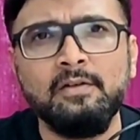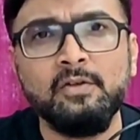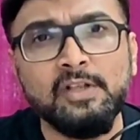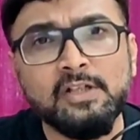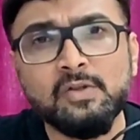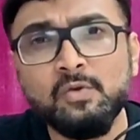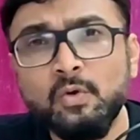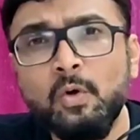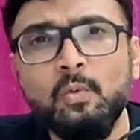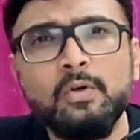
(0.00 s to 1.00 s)
You need to
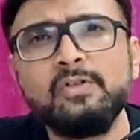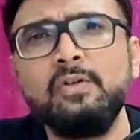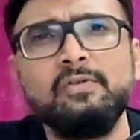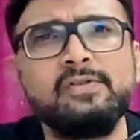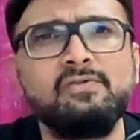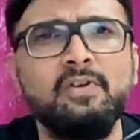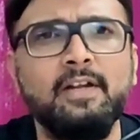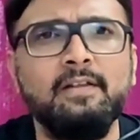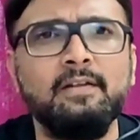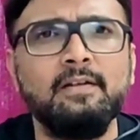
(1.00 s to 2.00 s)
know what's your
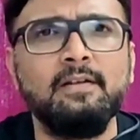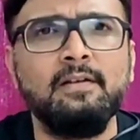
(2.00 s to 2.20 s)
strength.